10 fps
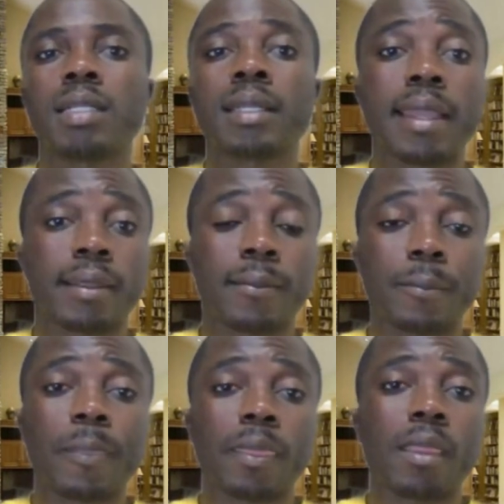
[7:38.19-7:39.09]
like
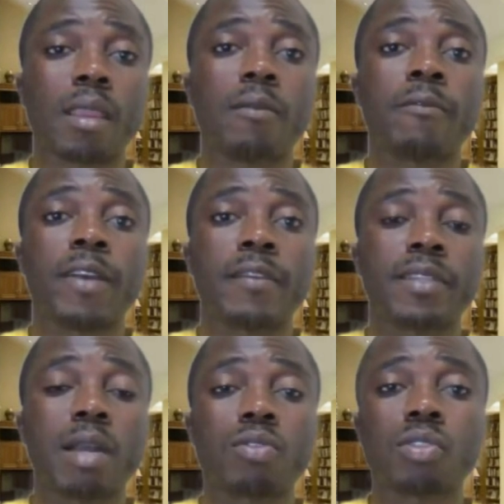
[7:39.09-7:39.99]

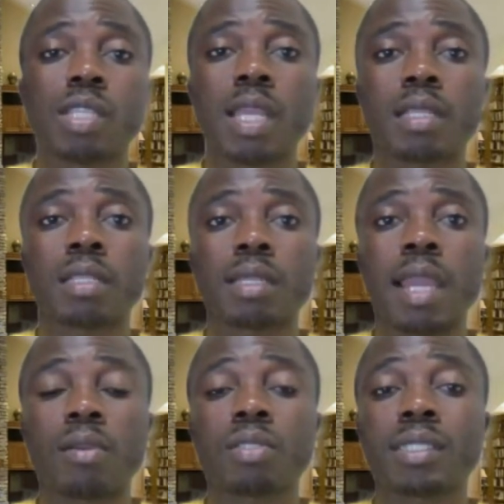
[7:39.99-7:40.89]

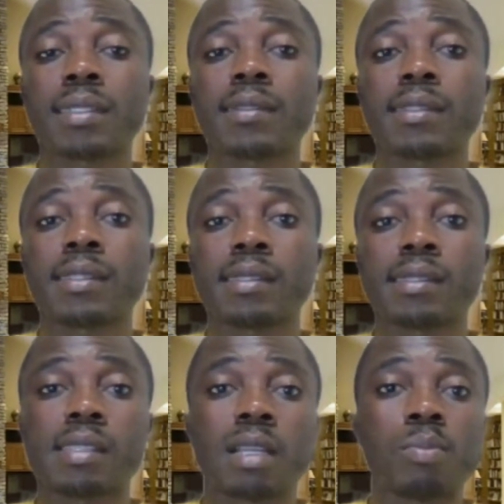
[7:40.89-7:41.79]
5,960
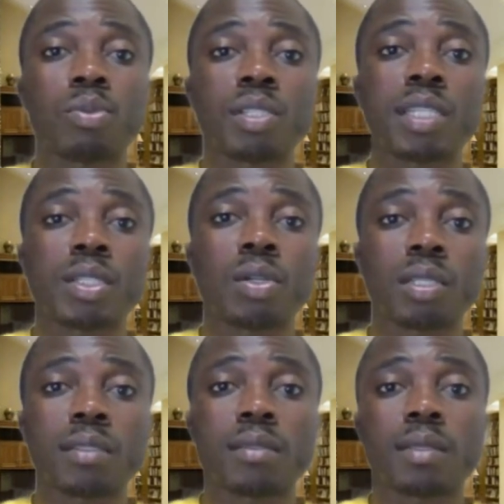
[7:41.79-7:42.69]
Singaporean
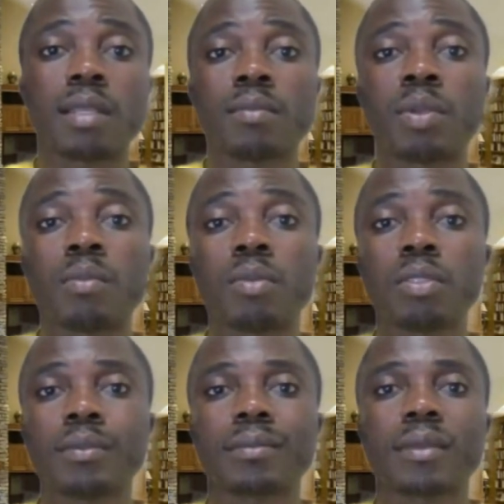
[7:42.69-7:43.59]
dollars per
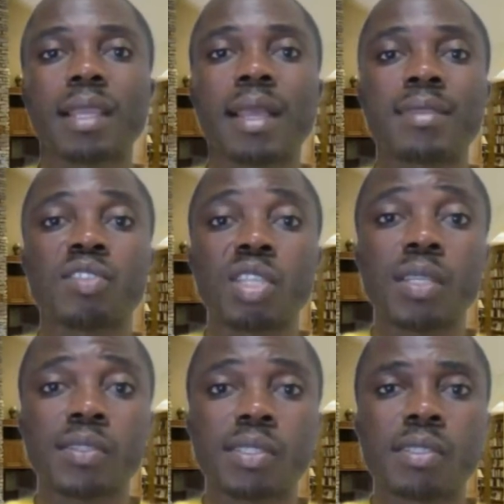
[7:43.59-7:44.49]
month. As
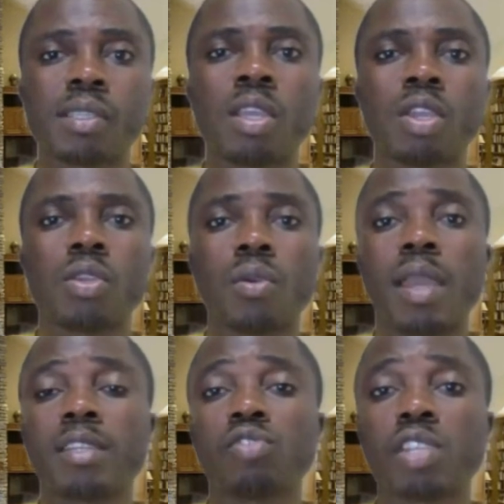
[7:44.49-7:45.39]
nurses, you
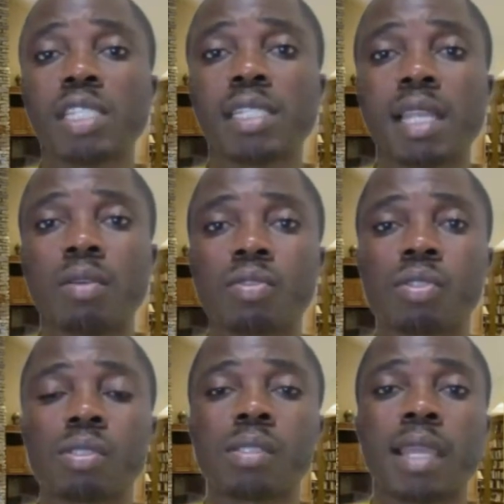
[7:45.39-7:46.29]
earn
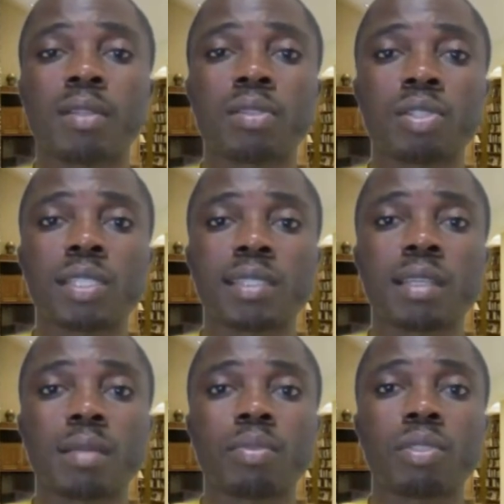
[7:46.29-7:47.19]
20,800
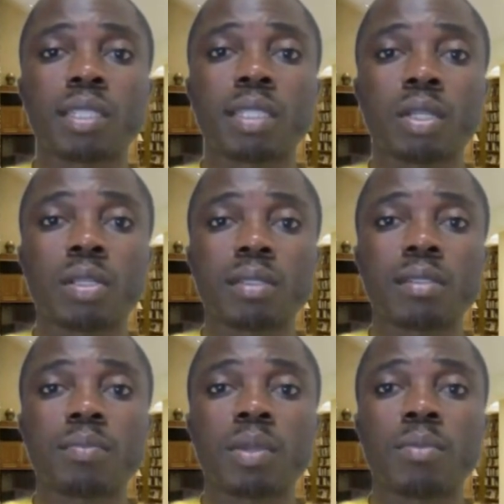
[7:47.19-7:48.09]
Singaporean
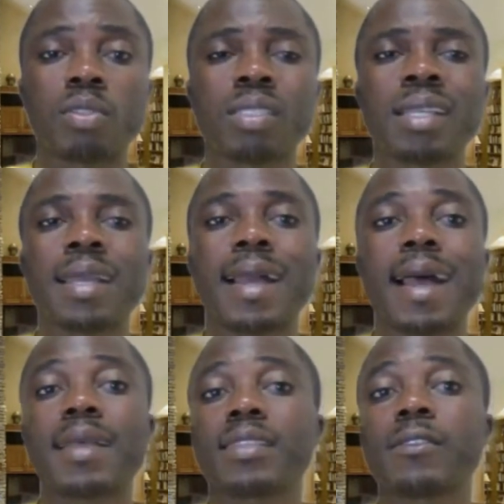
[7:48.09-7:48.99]
dollars per month.
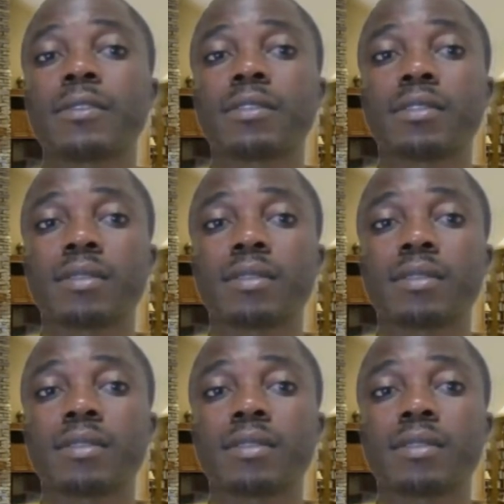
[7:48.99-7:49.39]
As